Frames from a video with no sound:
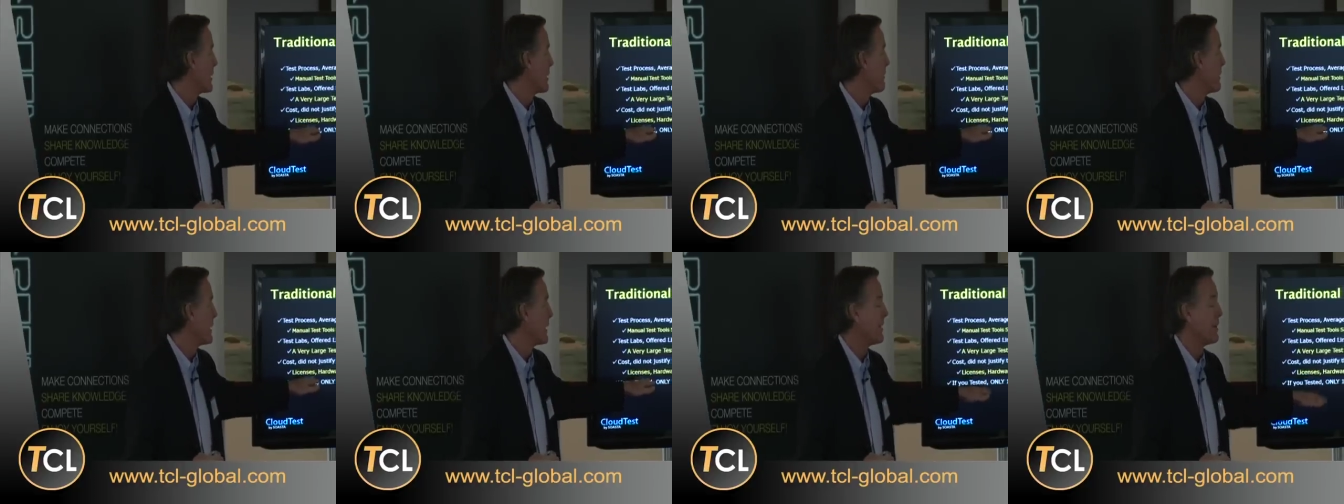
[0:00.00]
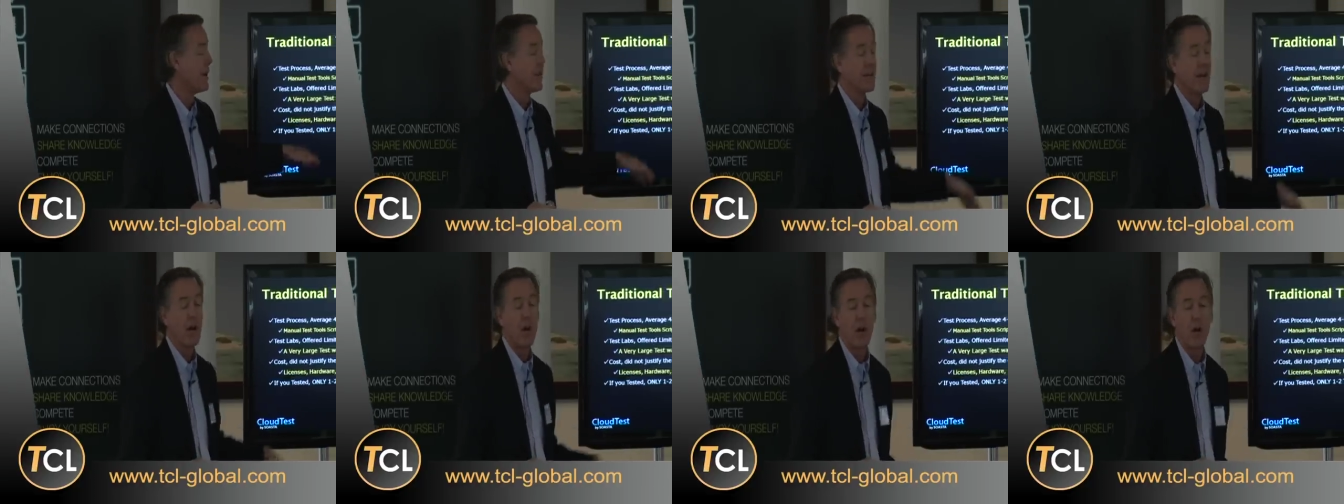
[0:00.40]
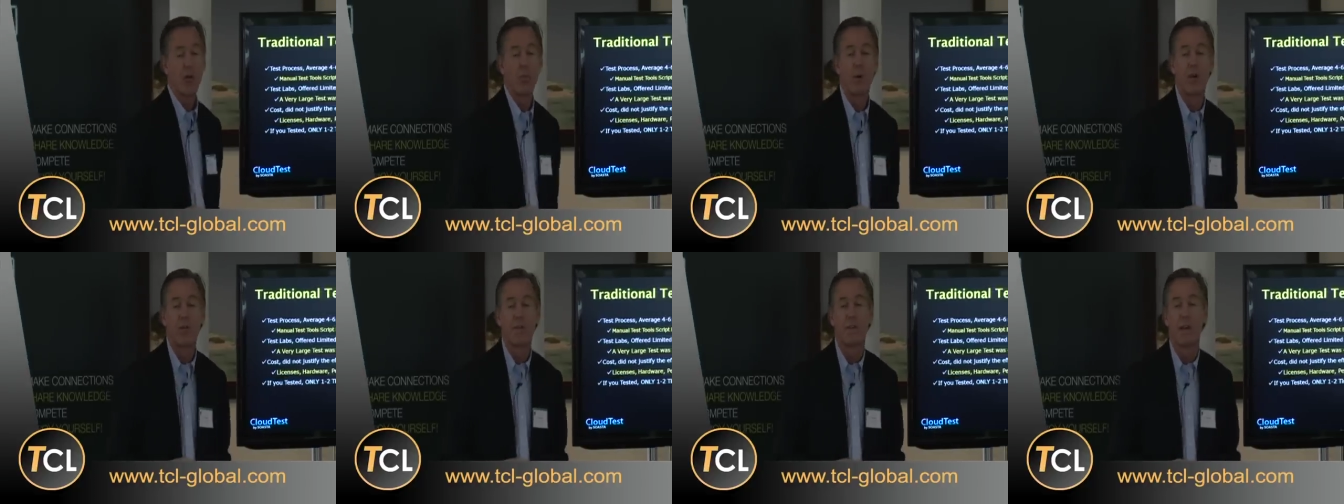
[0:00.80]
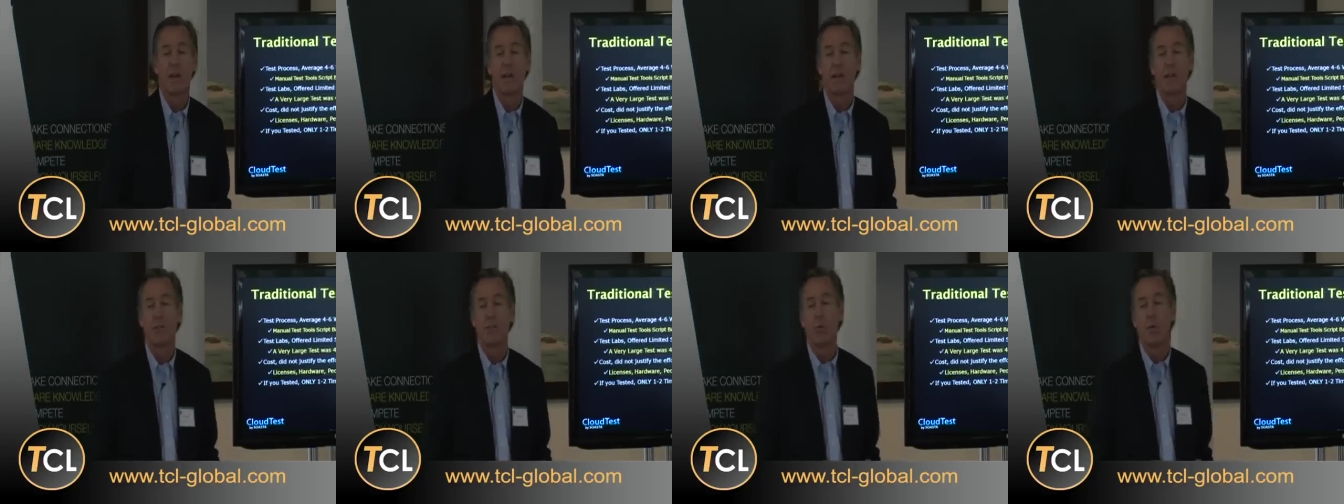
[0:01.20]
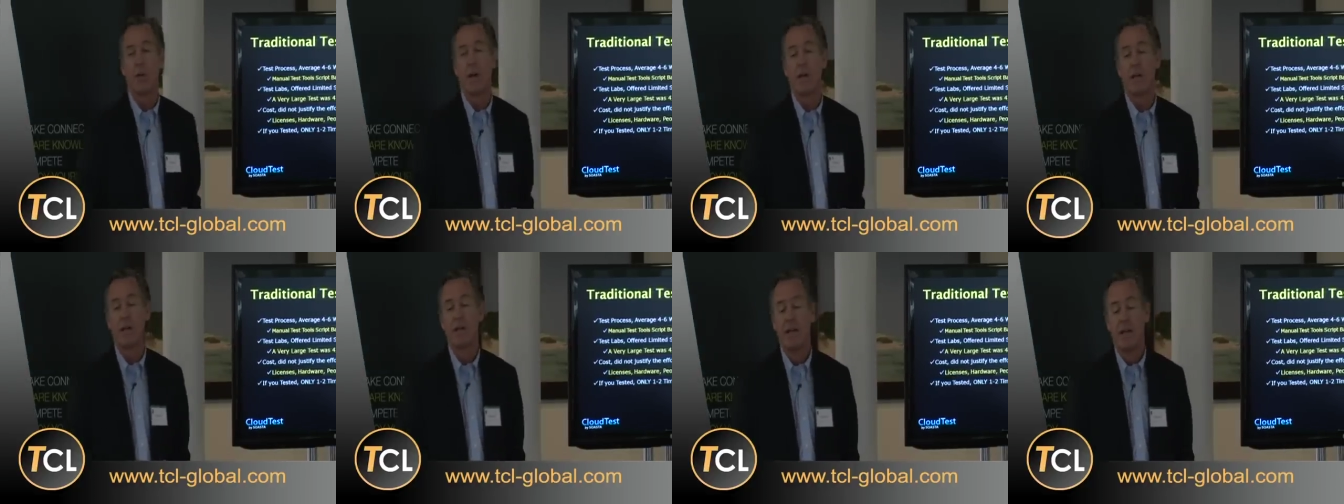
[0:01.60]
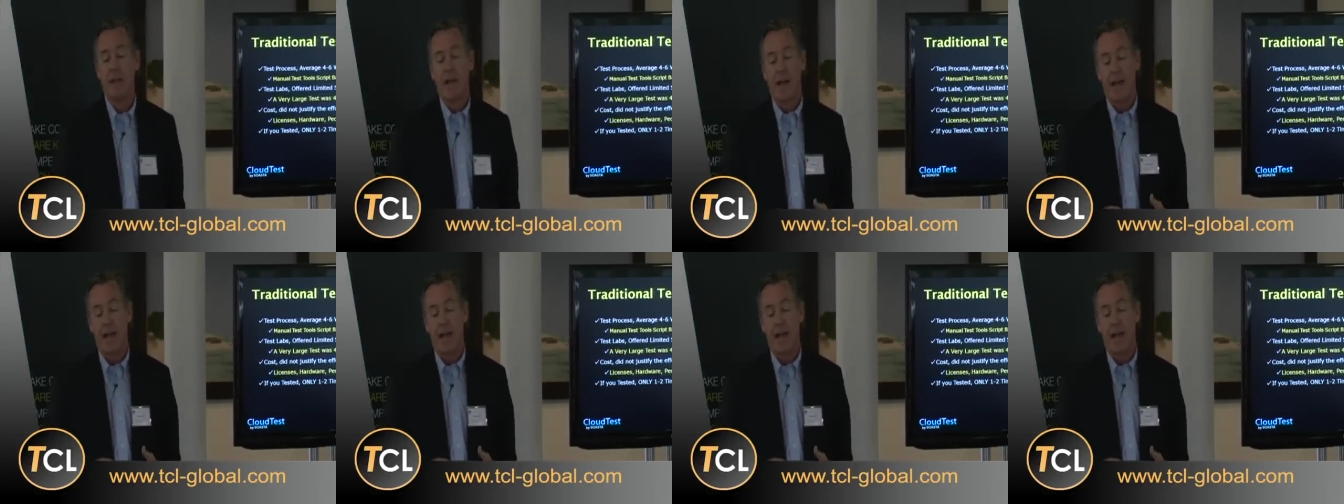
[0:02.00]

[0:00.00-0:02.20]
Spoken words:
limited on the hardware side as well.